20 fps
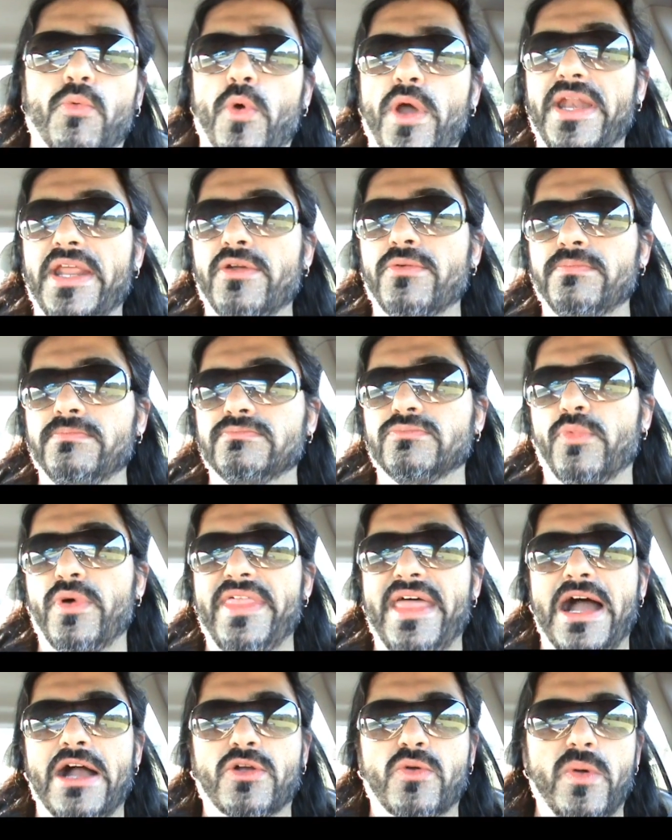winning
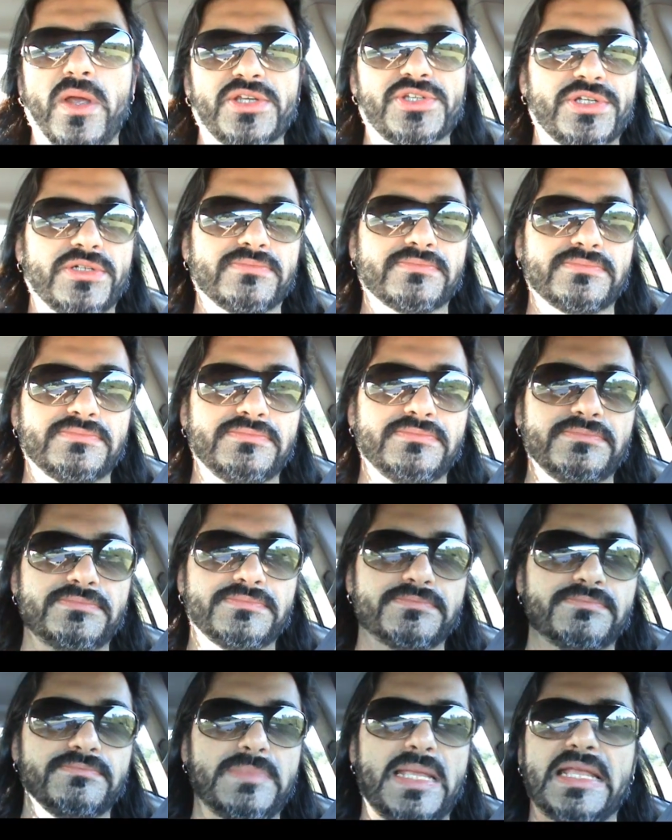without question,
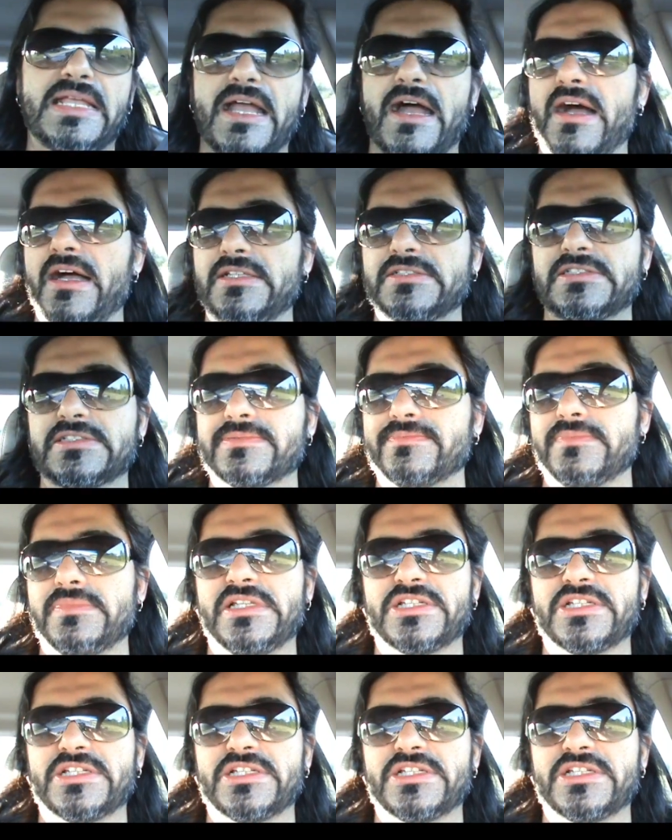because